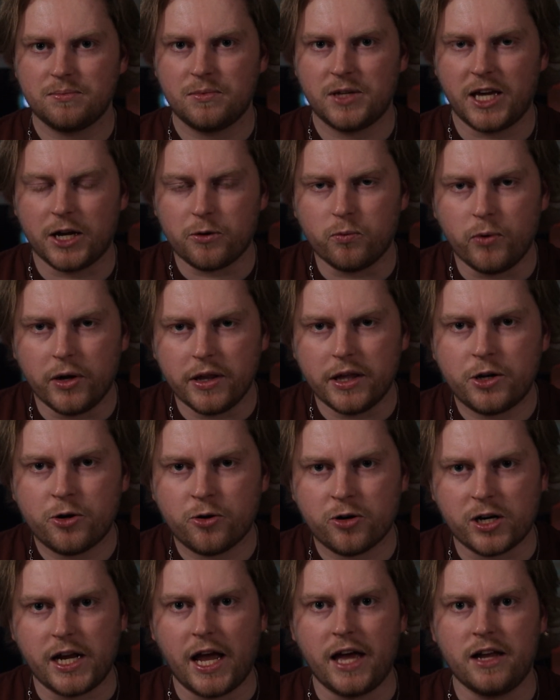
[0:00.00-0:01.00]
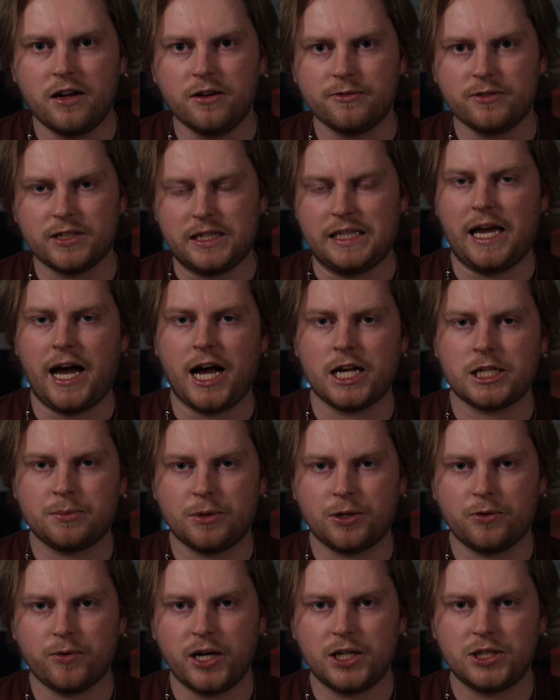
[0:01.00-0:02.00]
get really creative with the
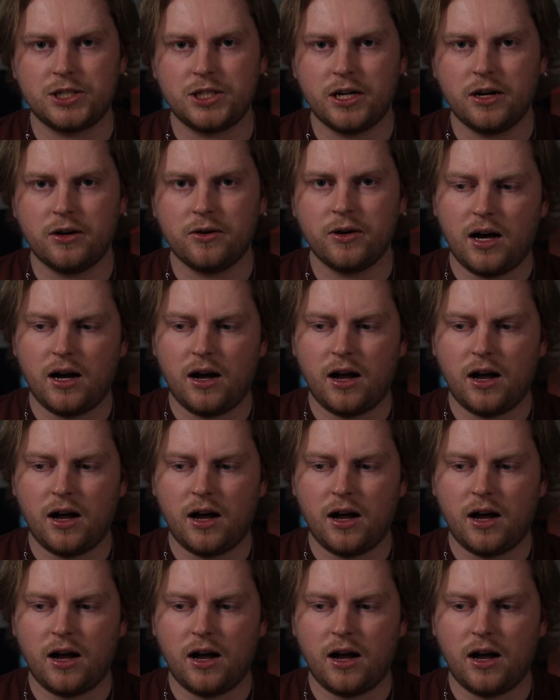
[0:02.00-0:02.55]
aspect ratio.